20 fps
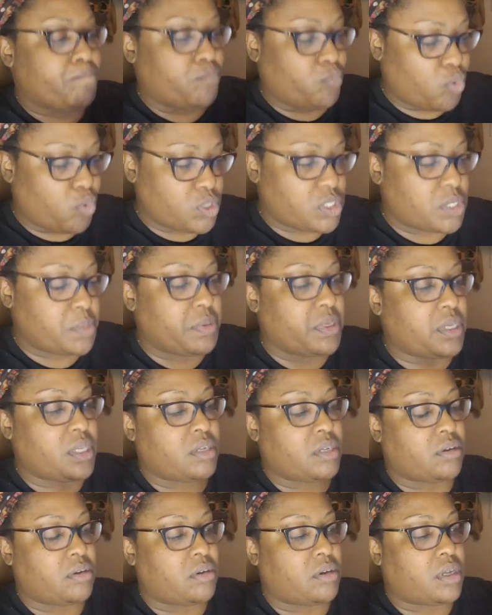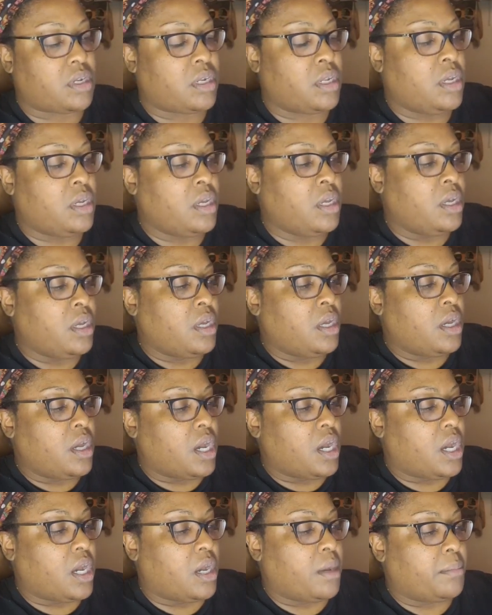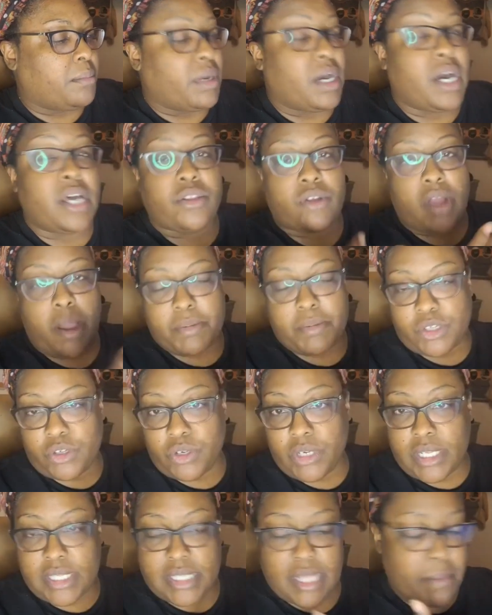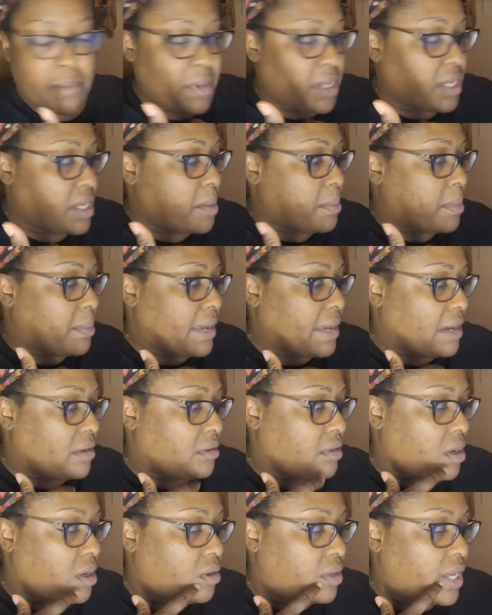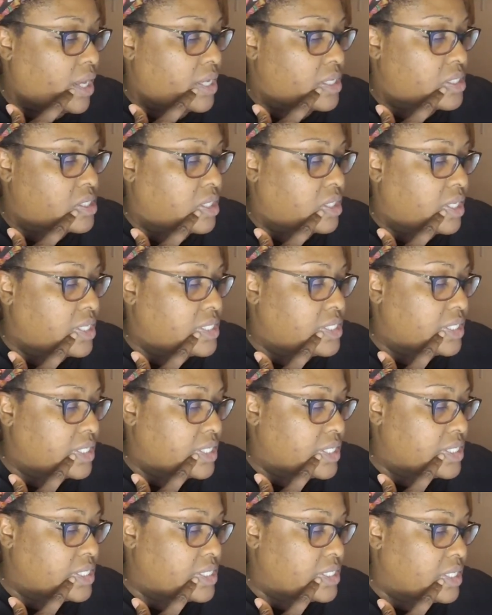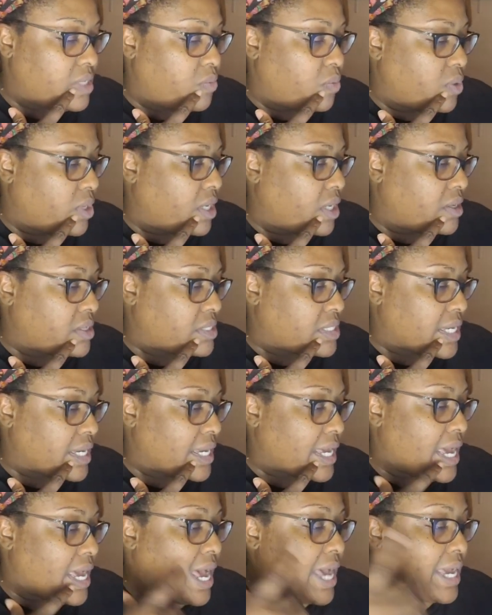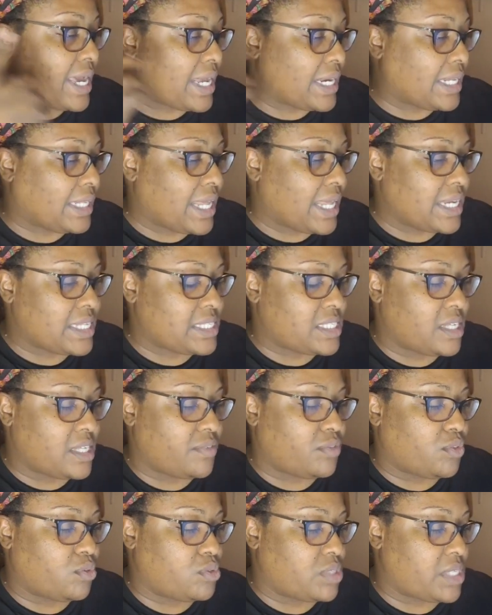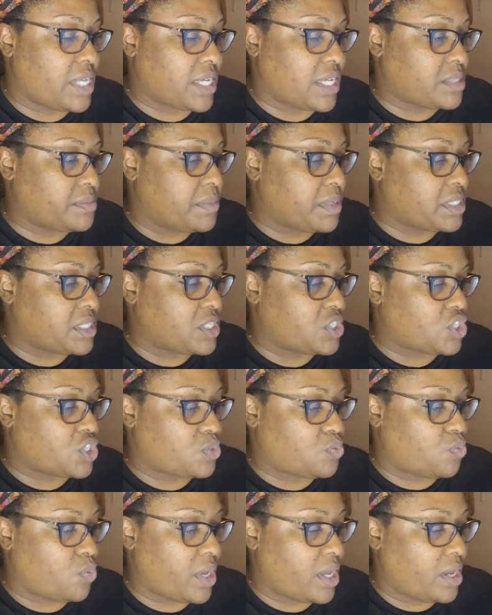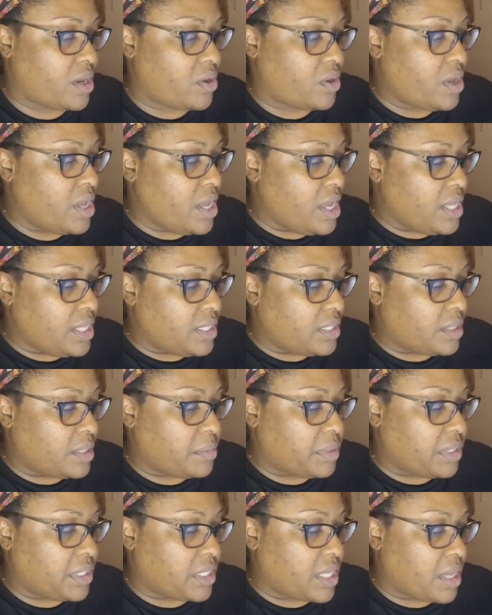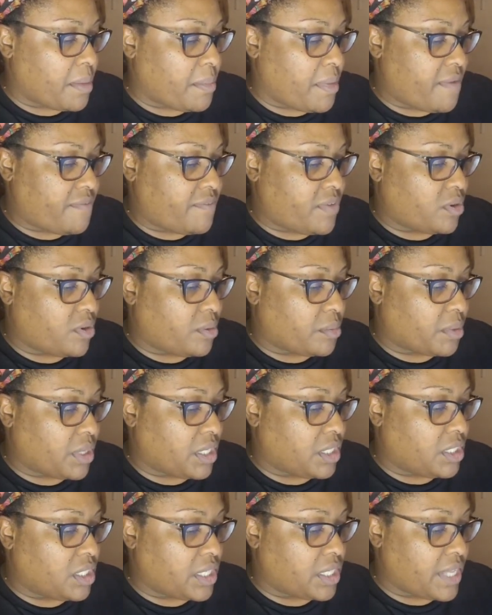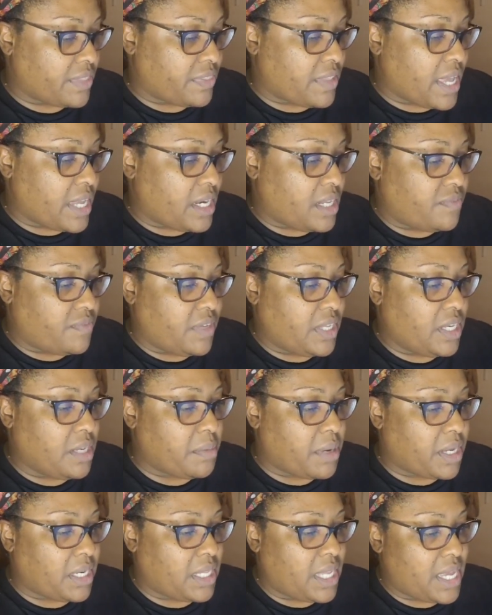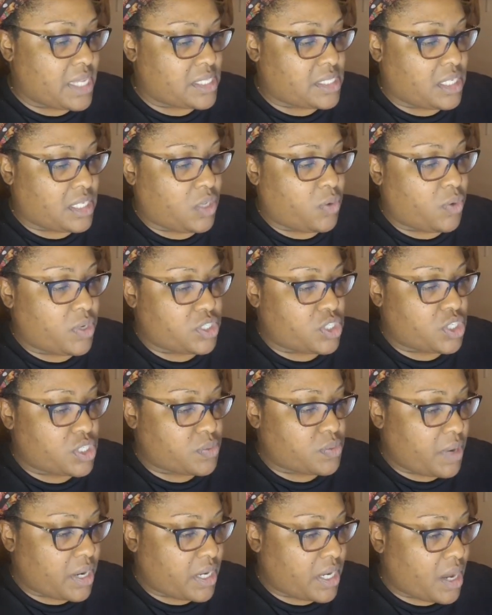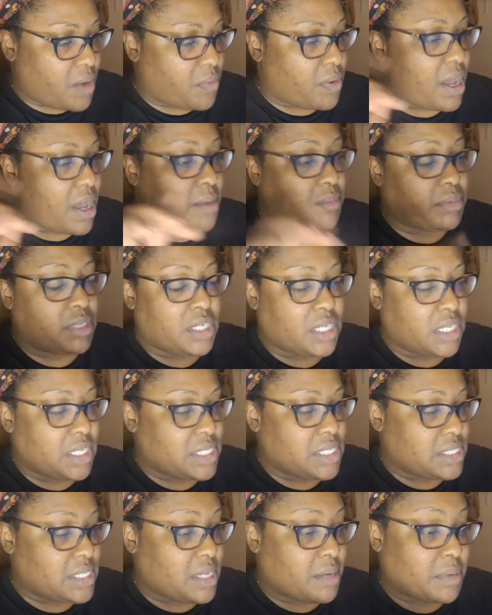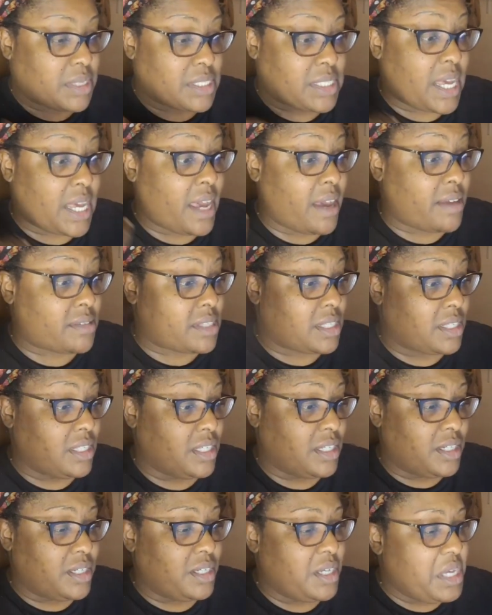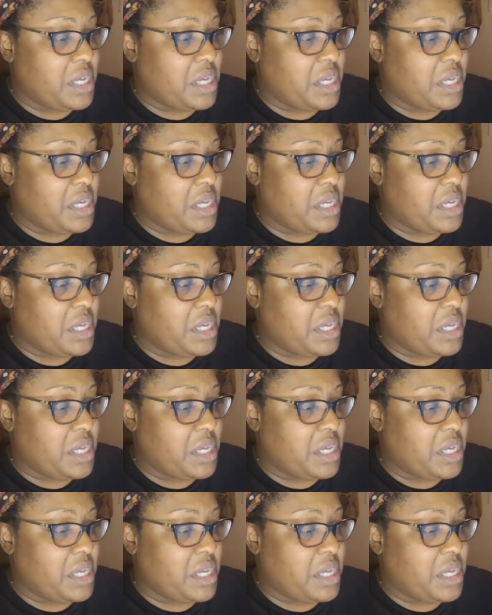will depend on other opportunities that may come about. Okay, so let's look and see what else I got. I got a lot of stuff through text message as well. Let me look at my phone. I'm going to look at that. If anybody has any questions right now while I'm looking this up, because I have to look.